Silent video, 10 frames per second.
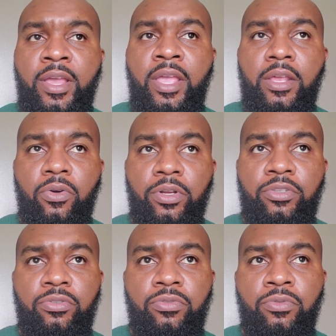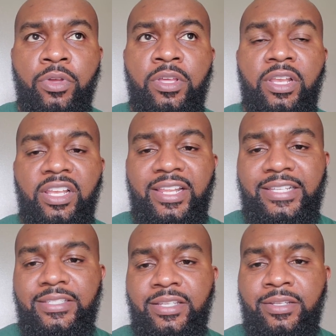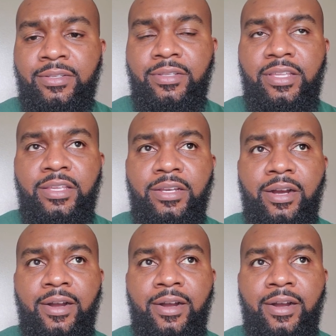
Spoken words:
in order to lessen the